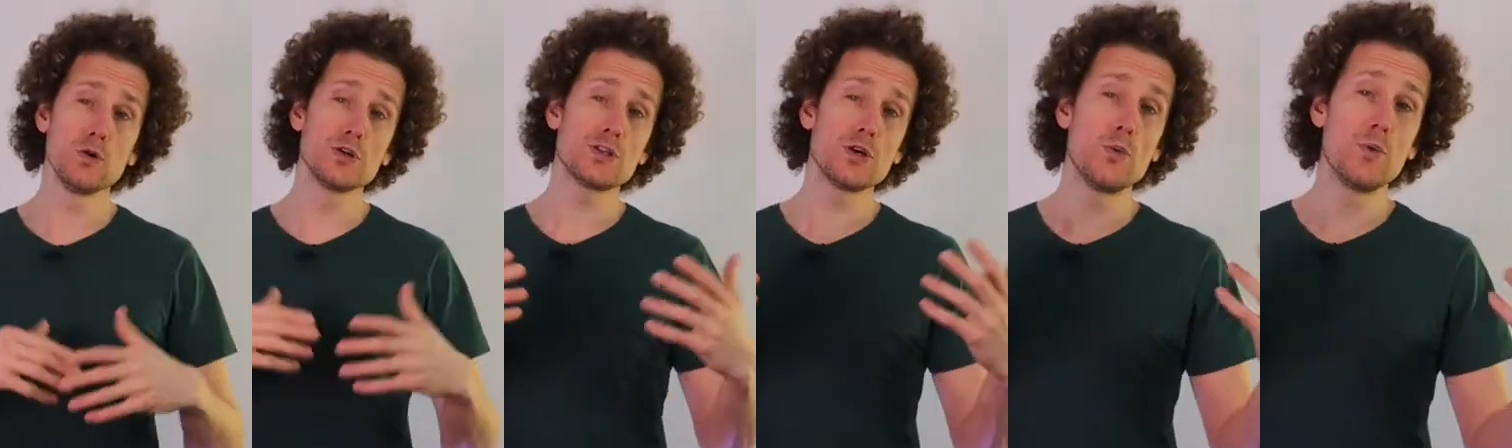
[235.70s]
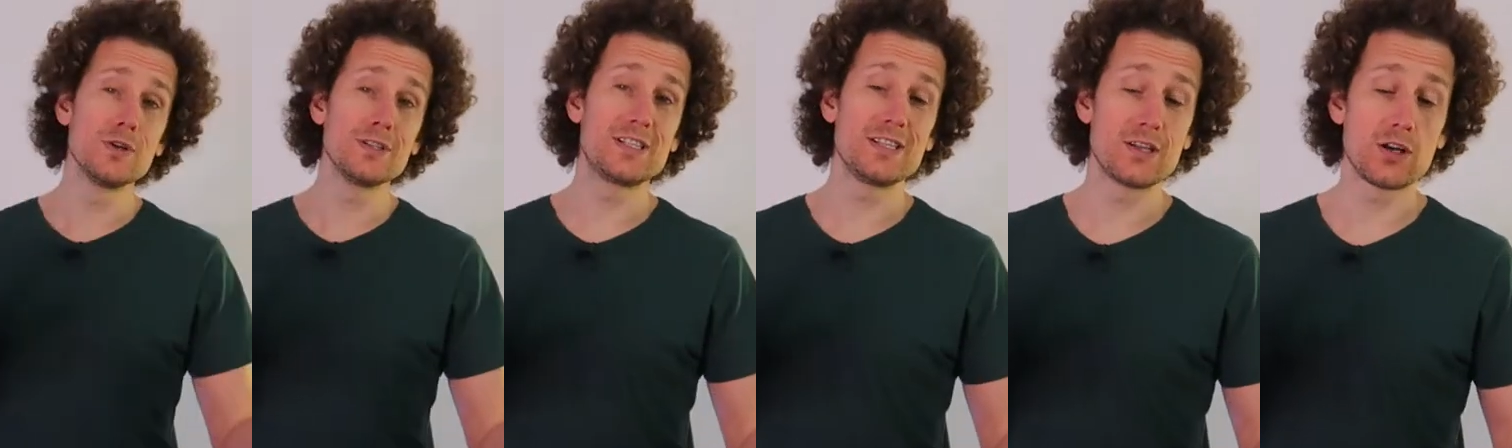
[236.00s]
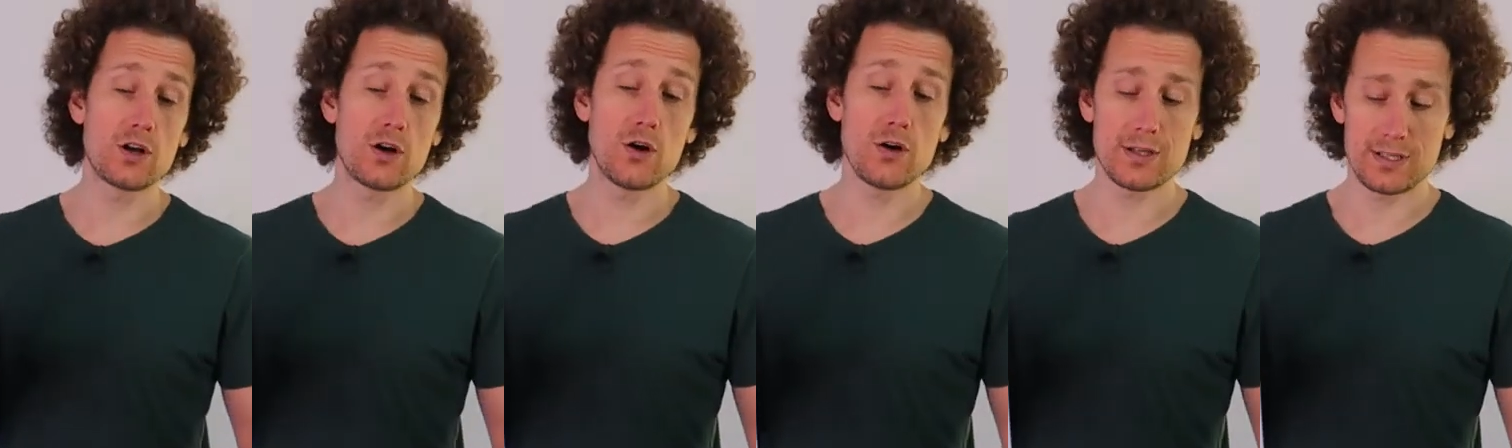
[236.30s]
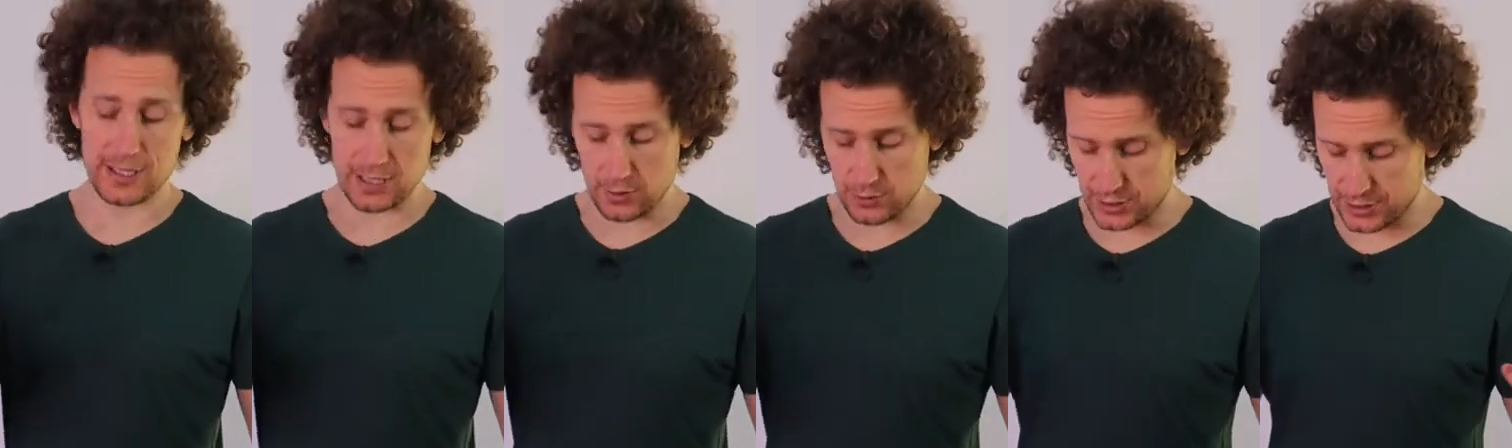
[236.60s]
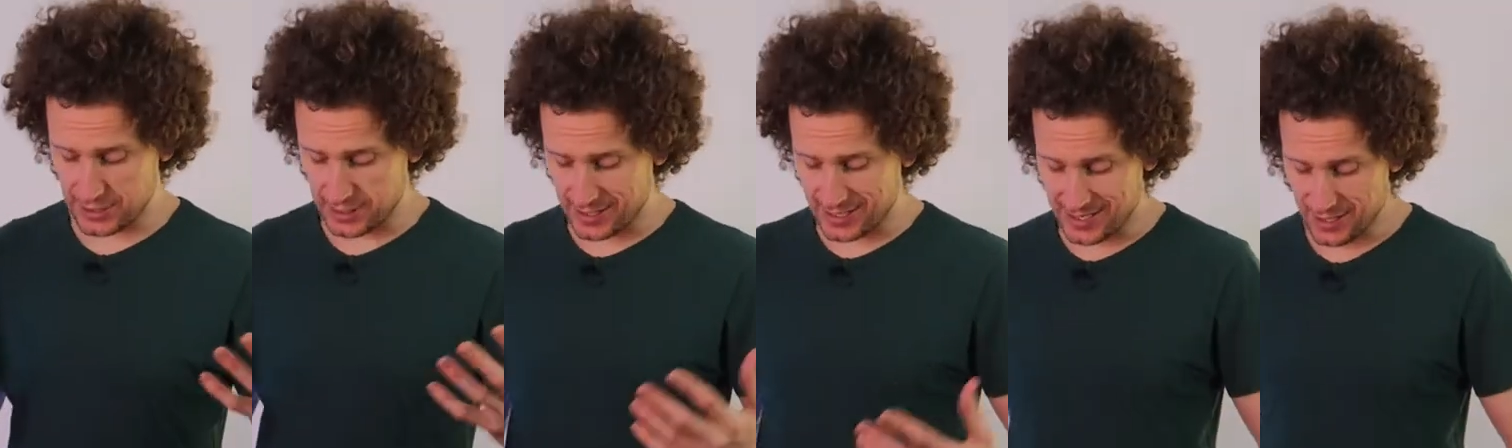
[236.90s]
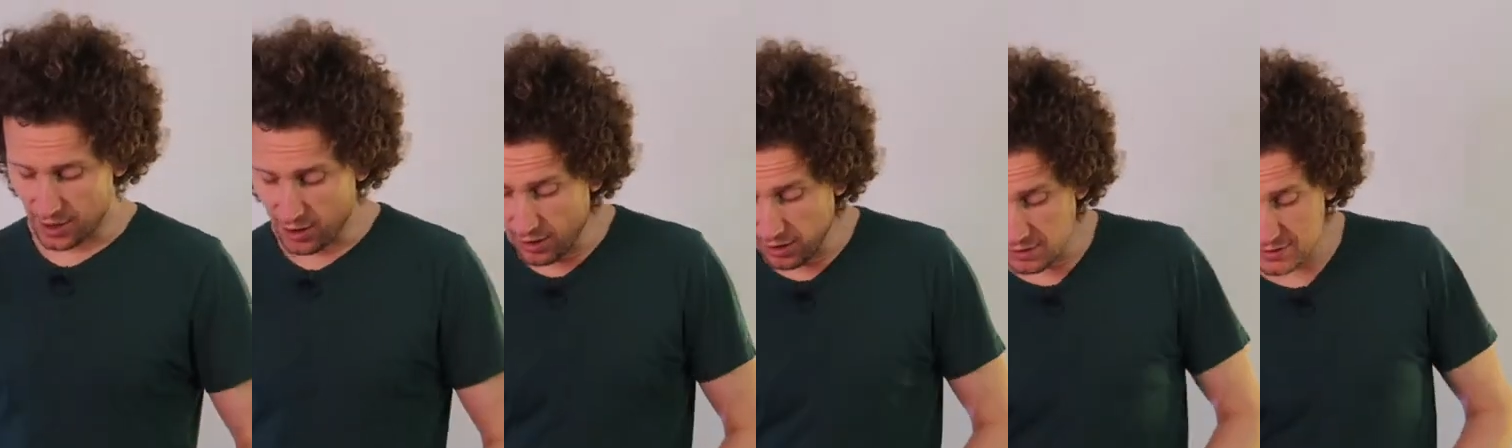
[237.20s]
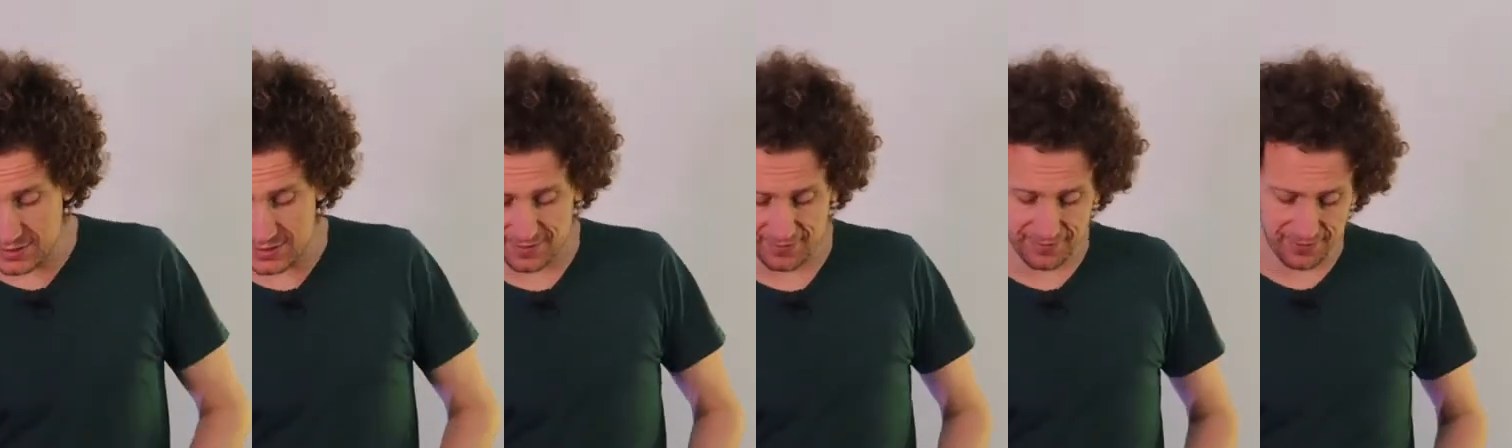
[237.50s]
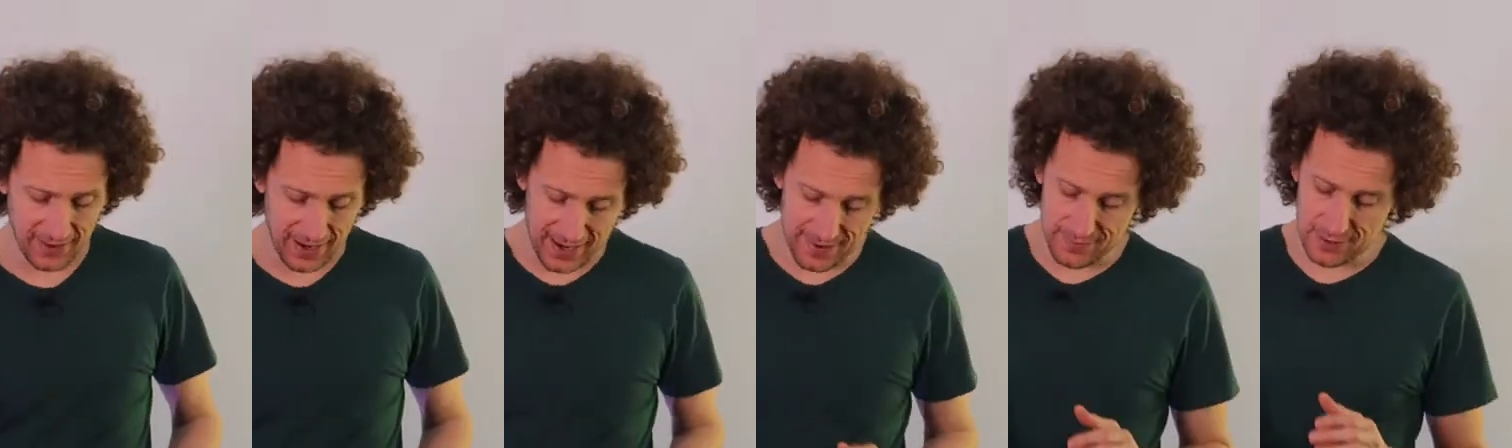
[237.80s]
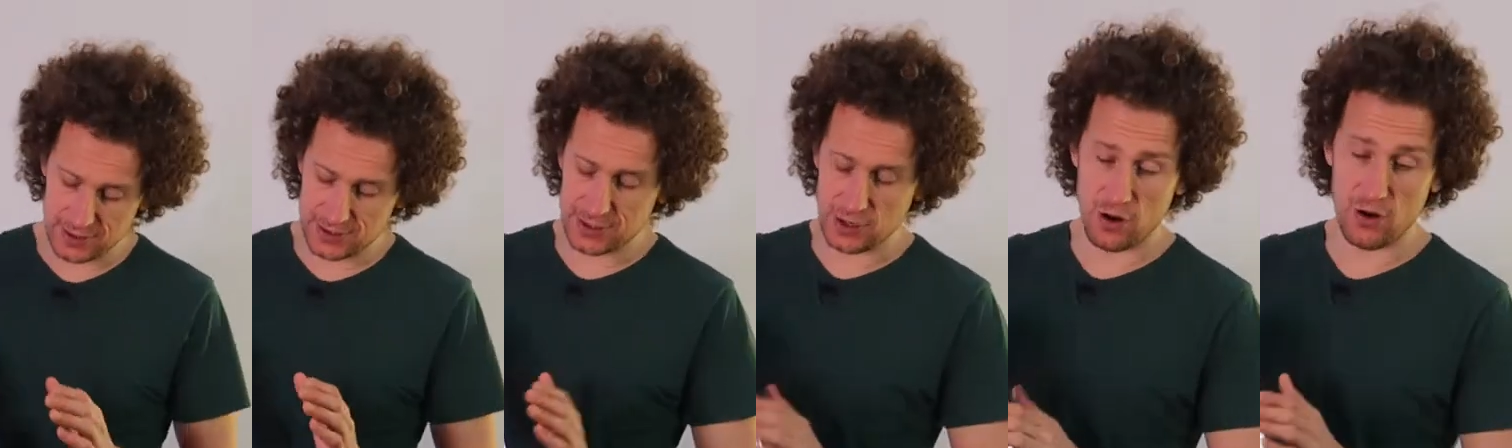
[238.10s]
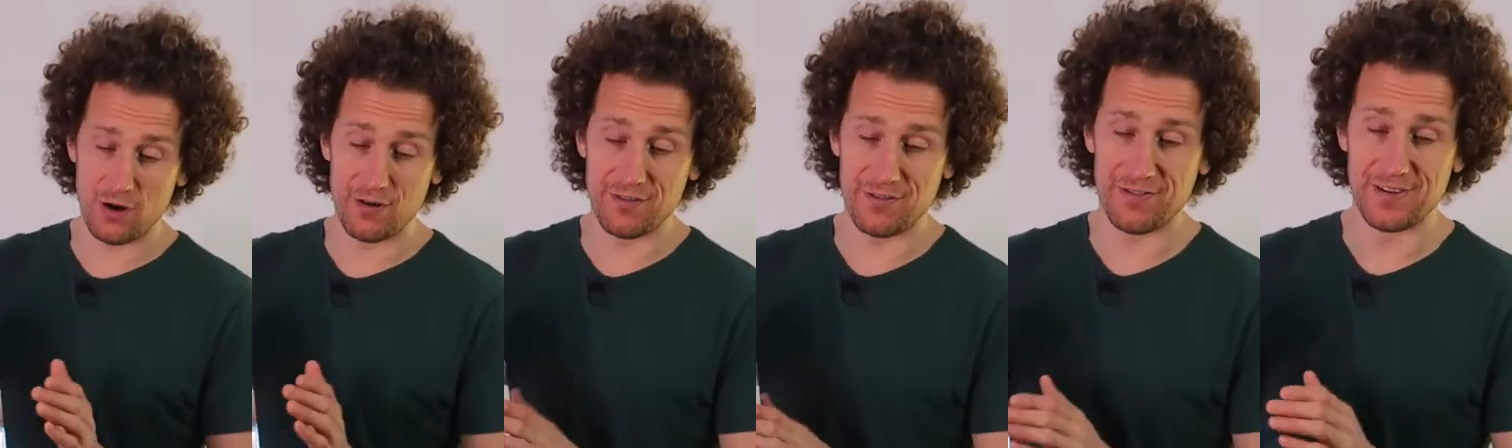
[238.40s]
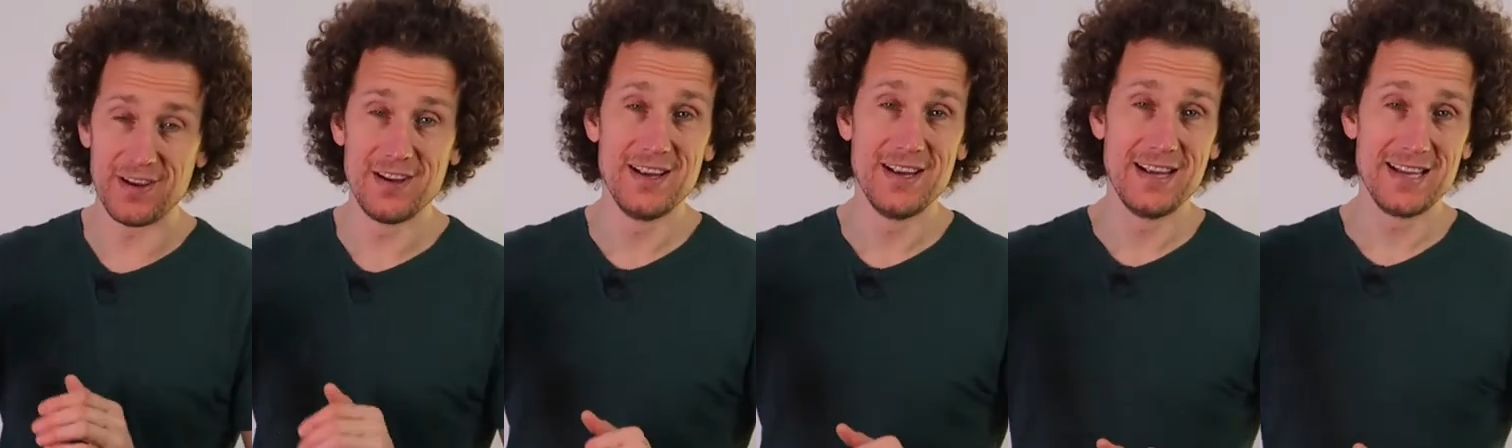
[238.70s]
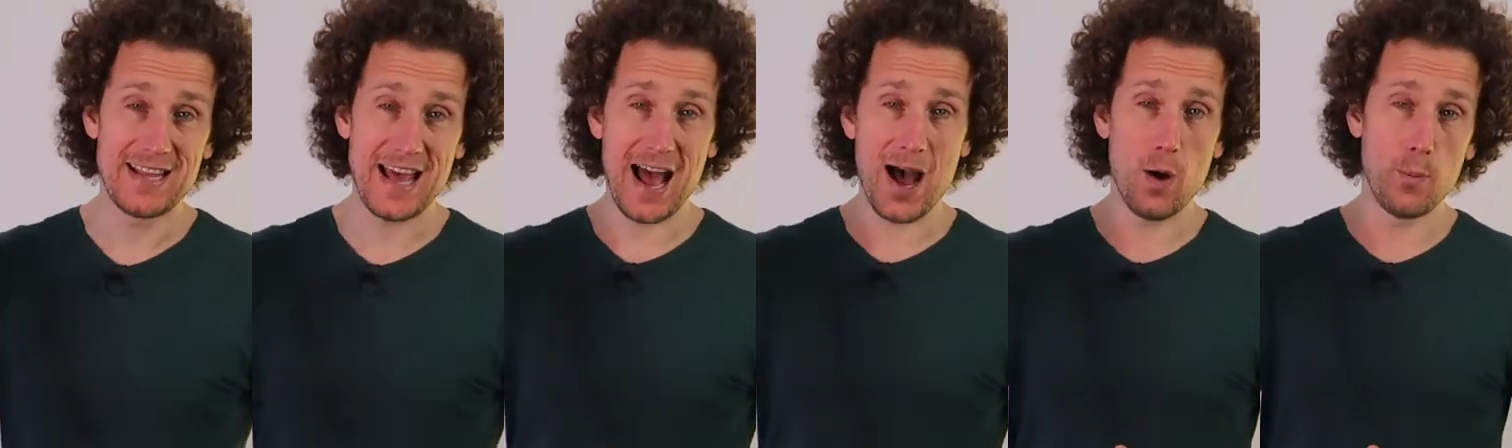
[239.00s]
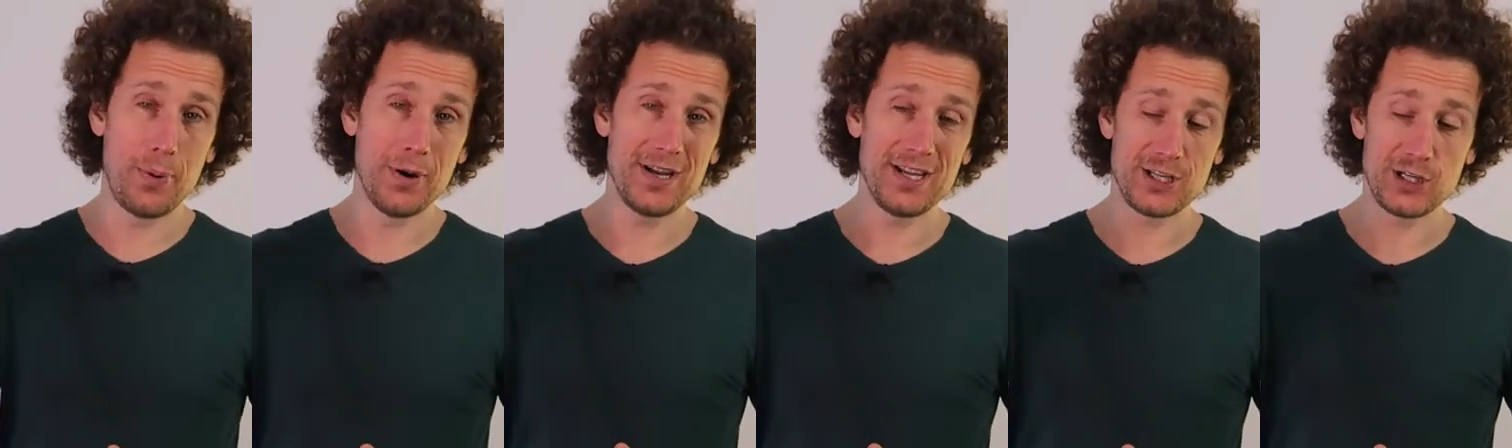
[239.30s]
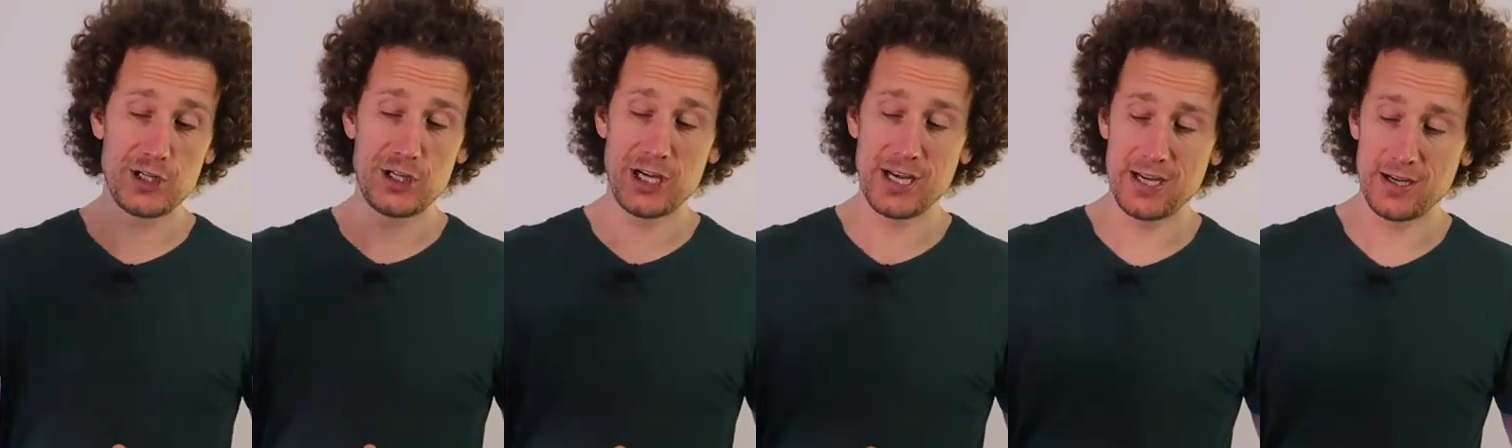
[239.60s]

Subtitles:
I also wanted the cocktail to enhance the flavors of the Alpinist